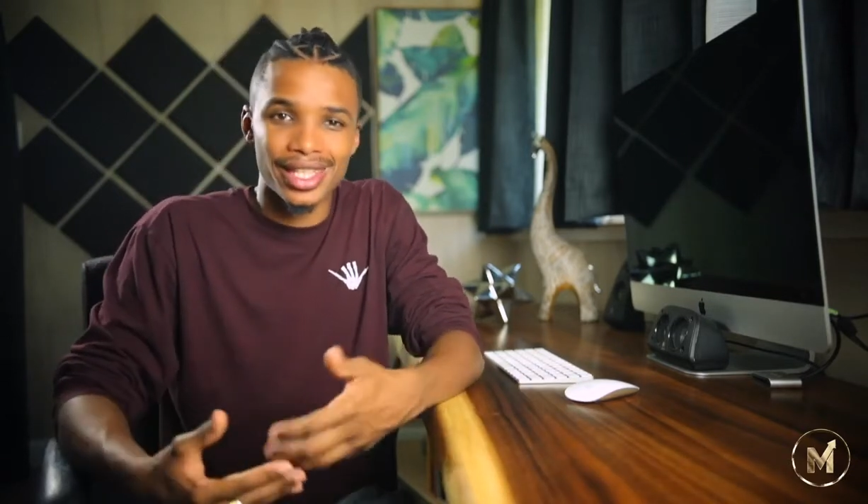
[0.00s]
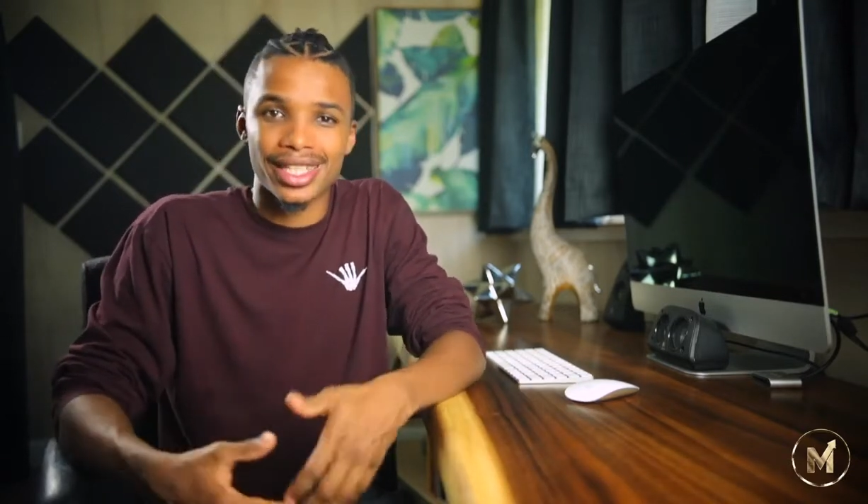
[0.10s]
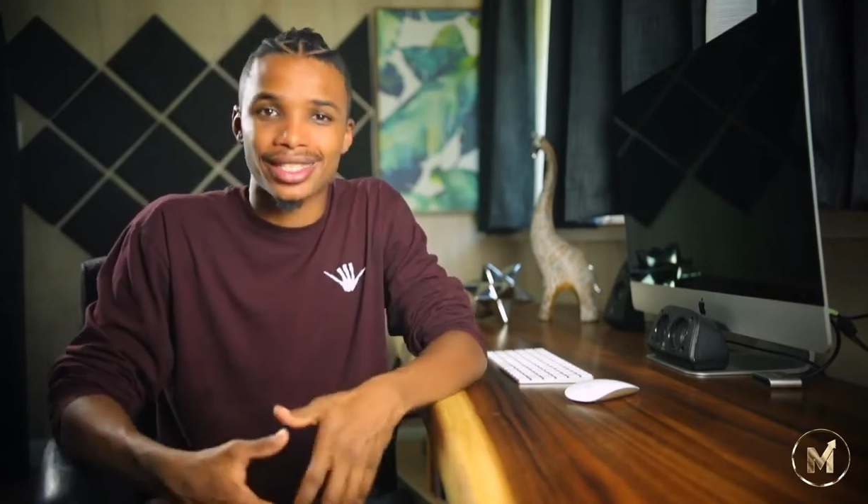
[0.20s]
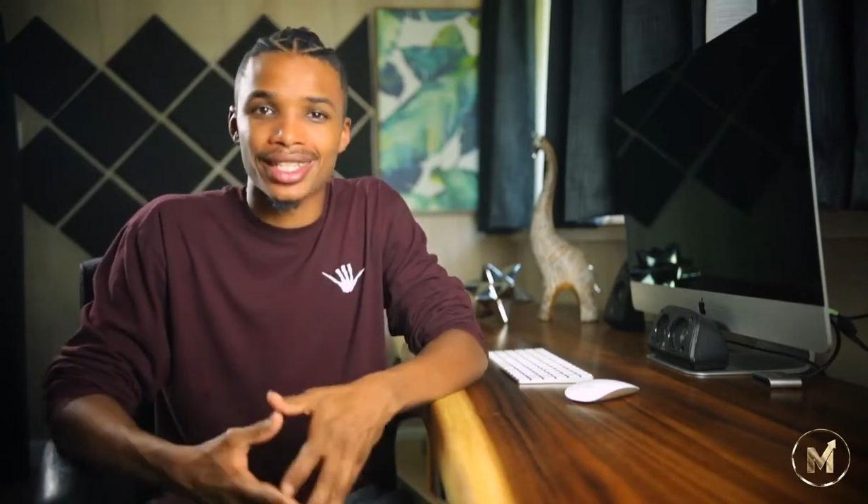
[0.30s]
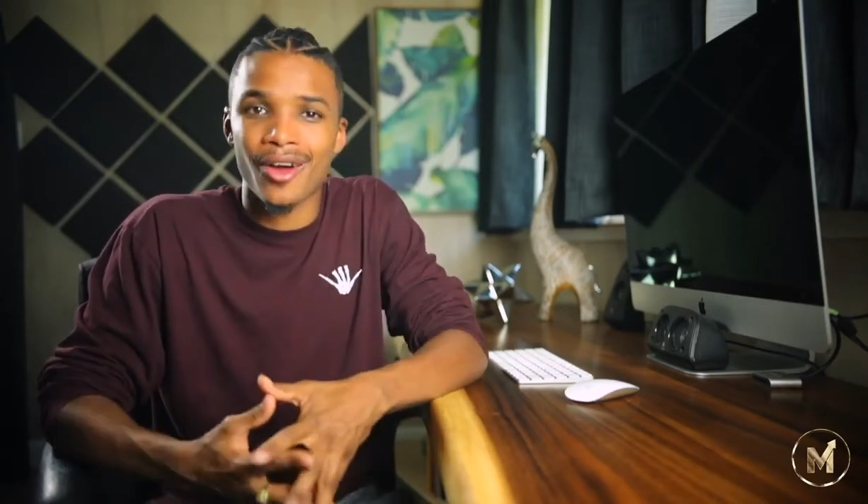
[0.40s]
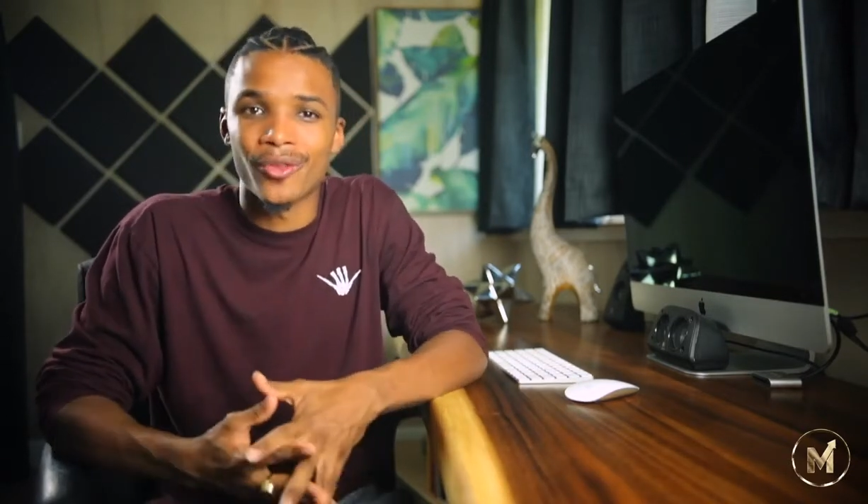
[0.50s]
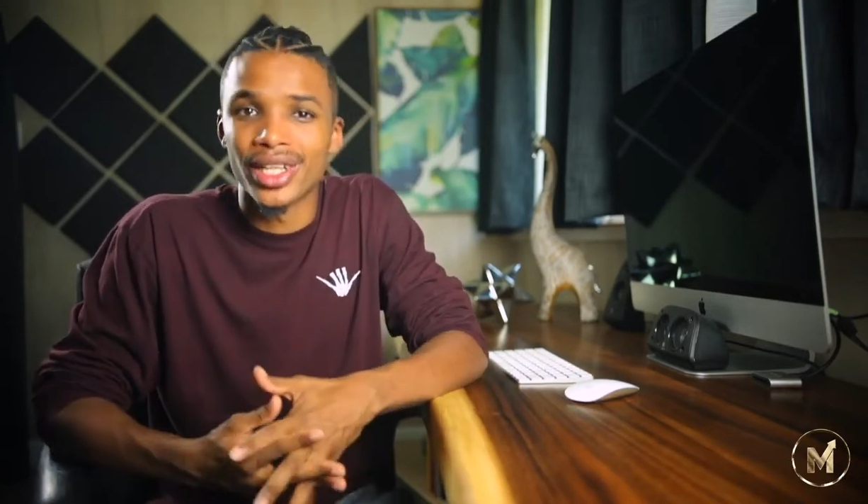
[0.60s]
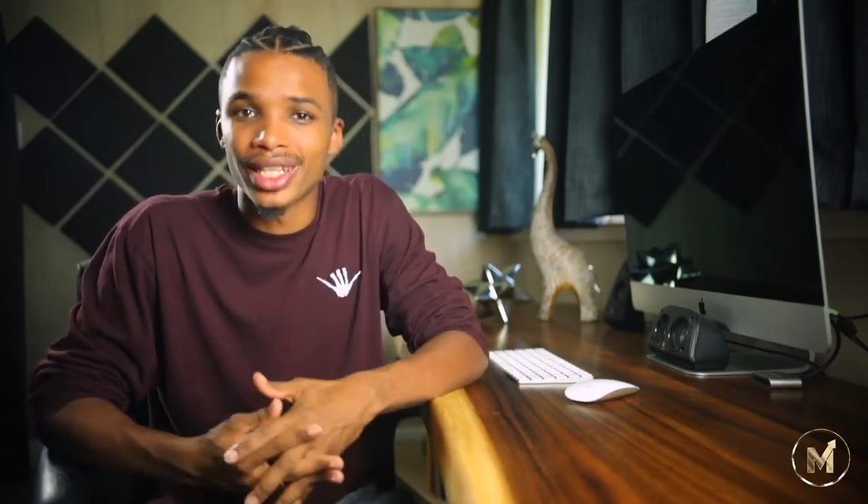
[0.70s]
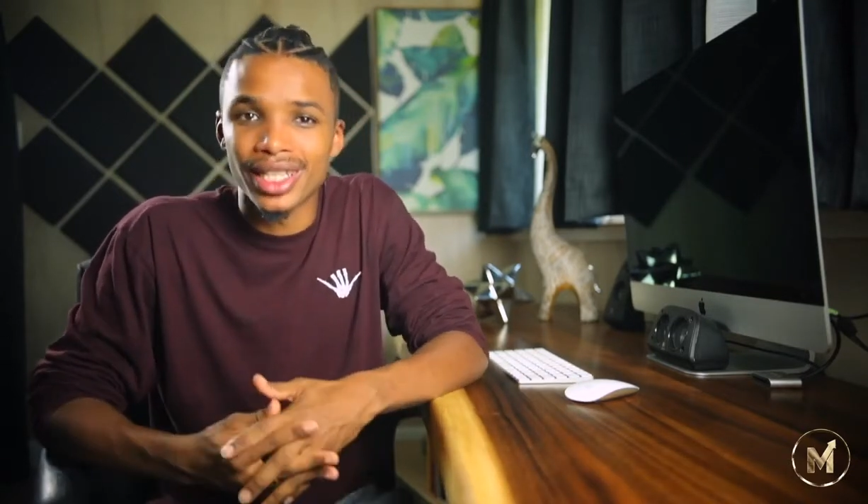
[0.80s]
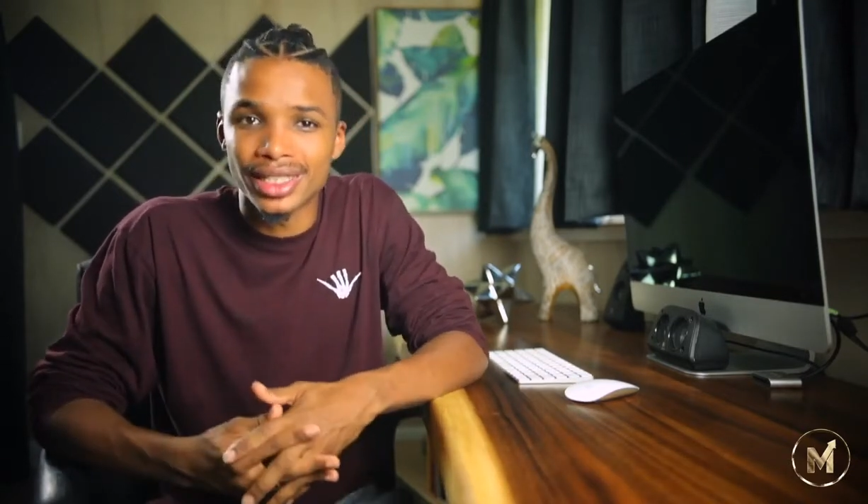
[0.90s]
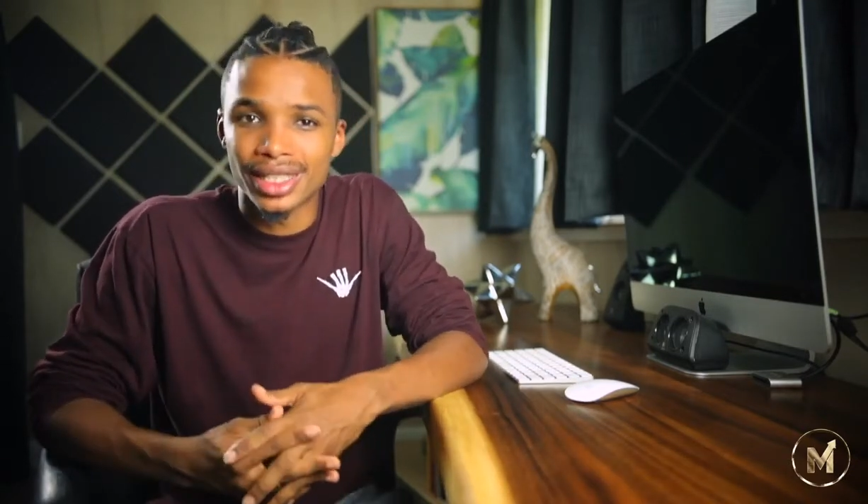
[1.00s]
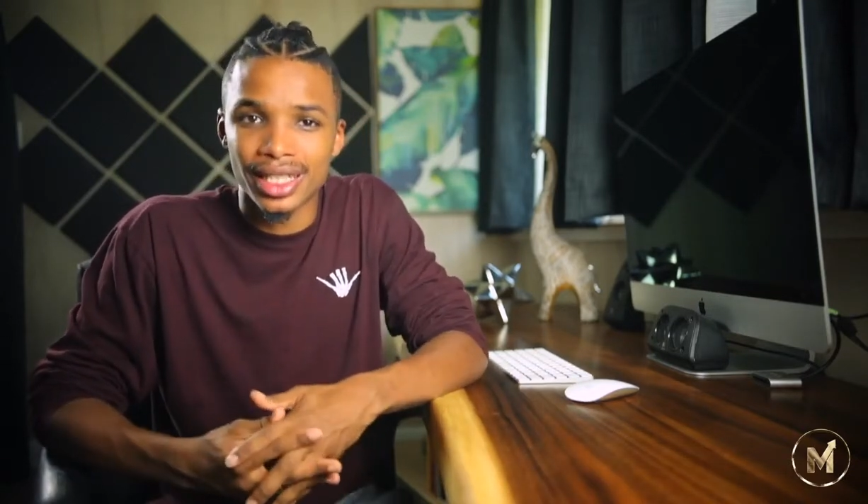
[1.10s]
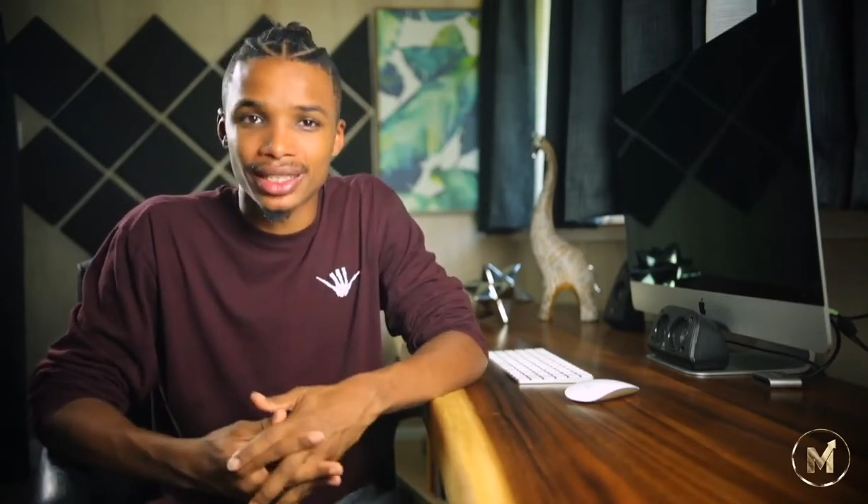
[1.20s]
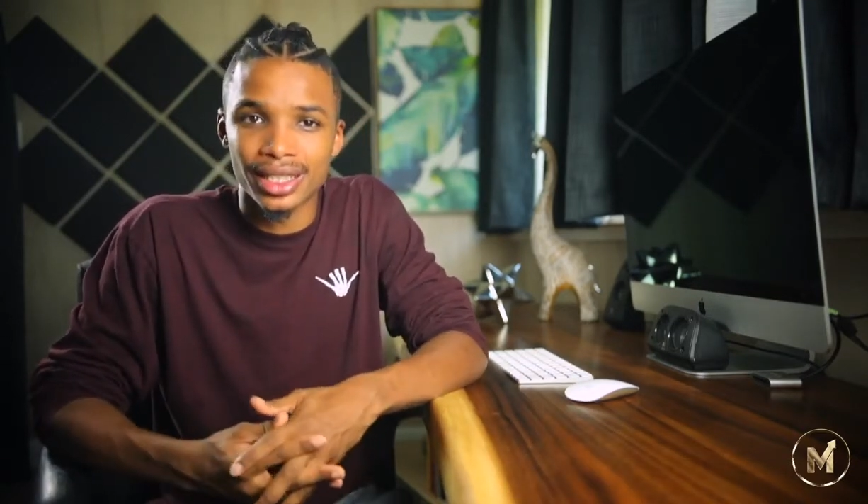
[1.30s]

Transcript: that's not realistic